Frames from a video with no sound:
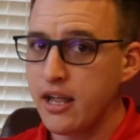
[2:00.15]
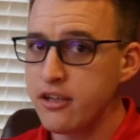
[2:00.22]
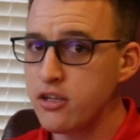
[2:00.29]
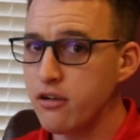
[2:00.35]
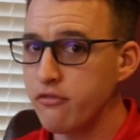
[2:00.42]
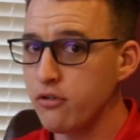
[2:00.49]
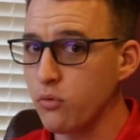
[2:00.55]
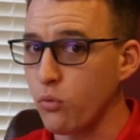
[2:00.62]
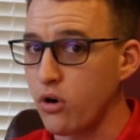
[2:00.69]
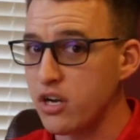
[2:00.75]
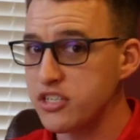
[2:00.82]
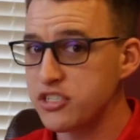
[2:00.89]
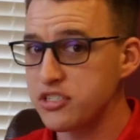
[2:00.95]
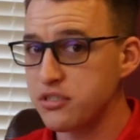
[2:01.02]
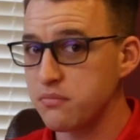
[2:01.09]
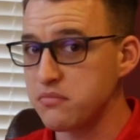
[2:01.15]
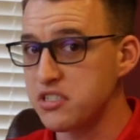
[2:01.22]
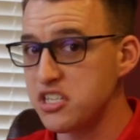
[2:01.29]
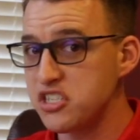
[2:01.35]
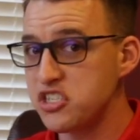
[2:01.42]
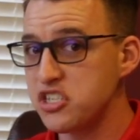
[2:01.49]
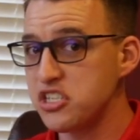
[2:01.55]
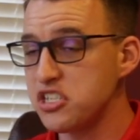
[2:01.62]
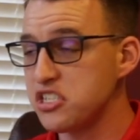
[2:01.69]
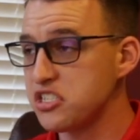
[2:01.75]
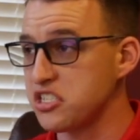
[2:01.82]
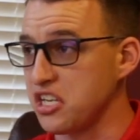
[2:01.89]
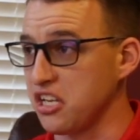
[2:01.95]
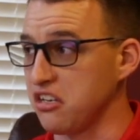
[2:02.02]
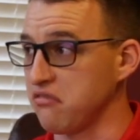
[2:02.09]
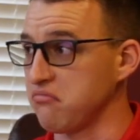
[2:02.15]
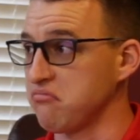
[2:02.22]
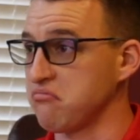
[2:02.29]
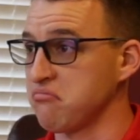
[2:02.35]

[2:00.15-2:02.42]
You ever washed some dishes and